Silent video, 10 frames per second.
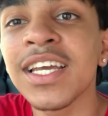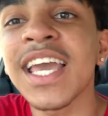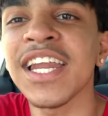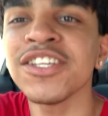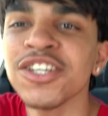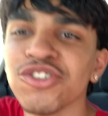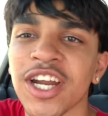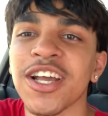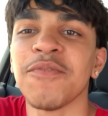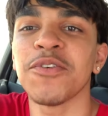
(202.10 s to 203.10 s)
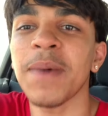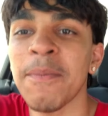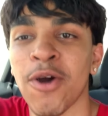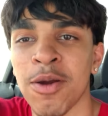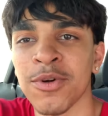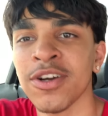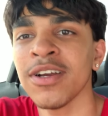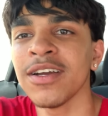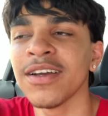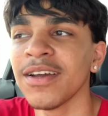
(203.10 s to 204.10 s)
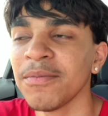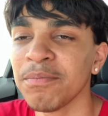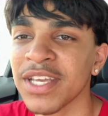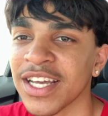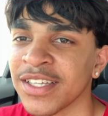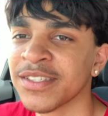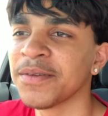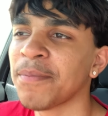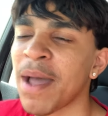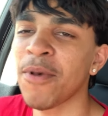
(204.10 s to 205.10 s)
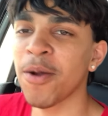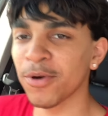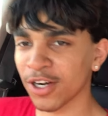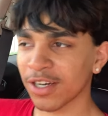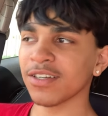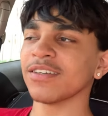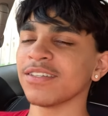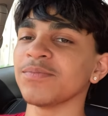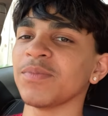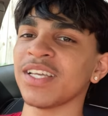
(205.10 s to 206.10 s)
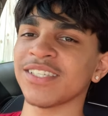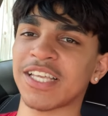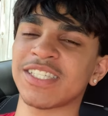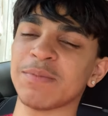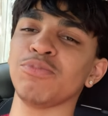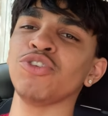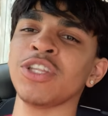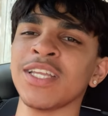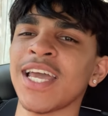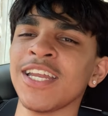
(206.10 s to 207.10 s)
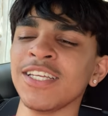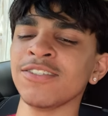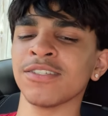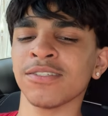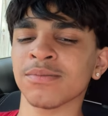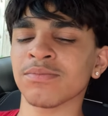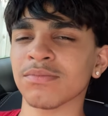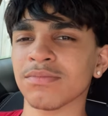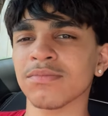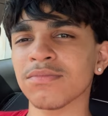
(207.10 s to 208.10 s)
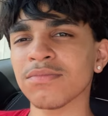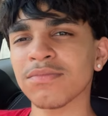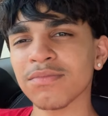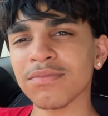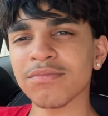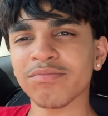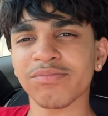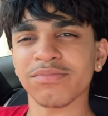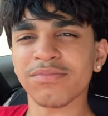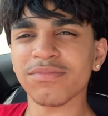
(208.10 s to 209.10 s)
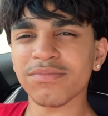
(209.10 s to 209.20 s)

Kenny's gonna try to come for my barber because my barber is like simpler than Kenny's simpler. Give them the real